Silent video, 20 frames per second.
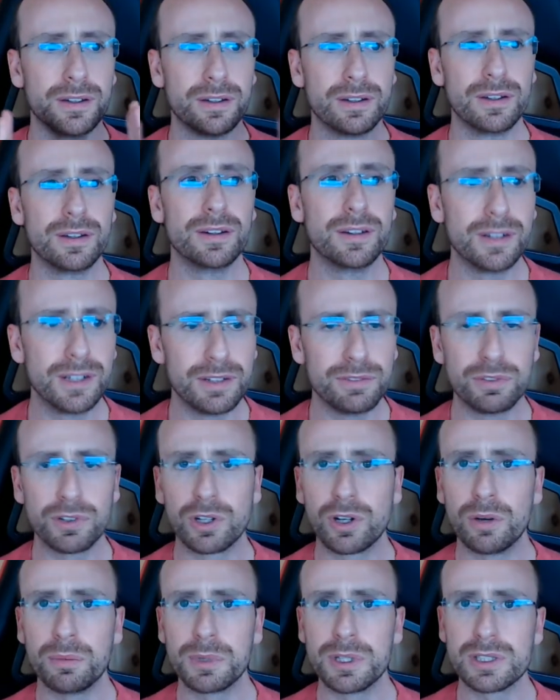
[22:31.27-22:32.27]
Leave your
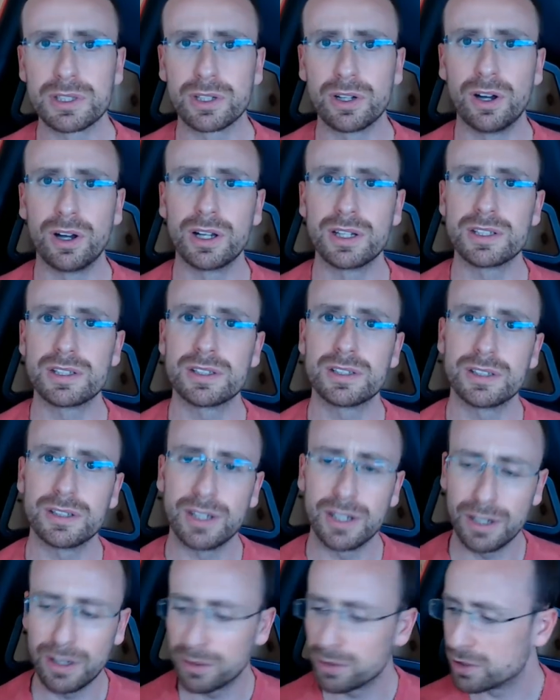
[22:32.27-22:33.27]
comments, guys,
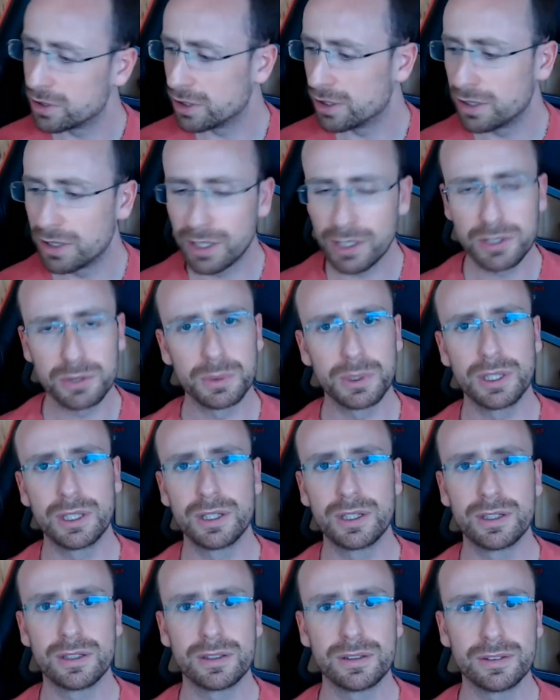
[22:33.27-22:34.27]
and I'll see you next week.
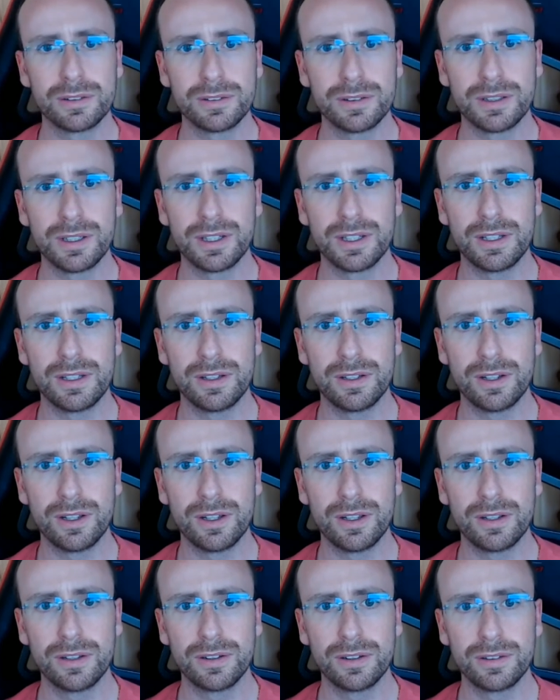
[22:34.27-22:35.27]
And
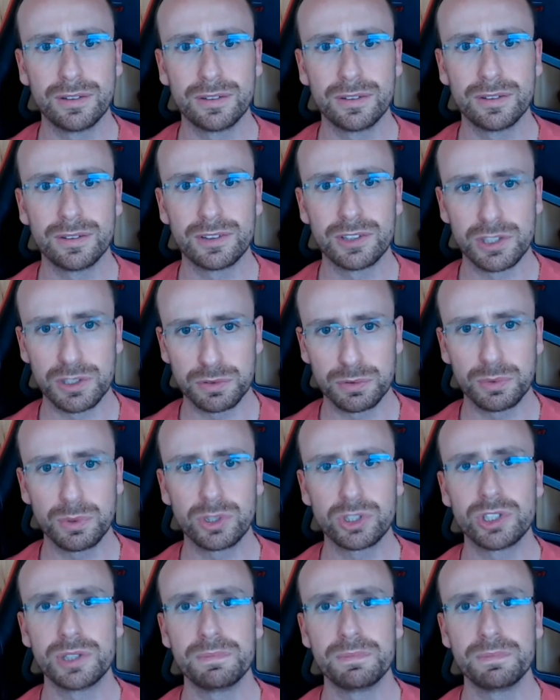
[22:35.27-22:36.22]
cheers for watching.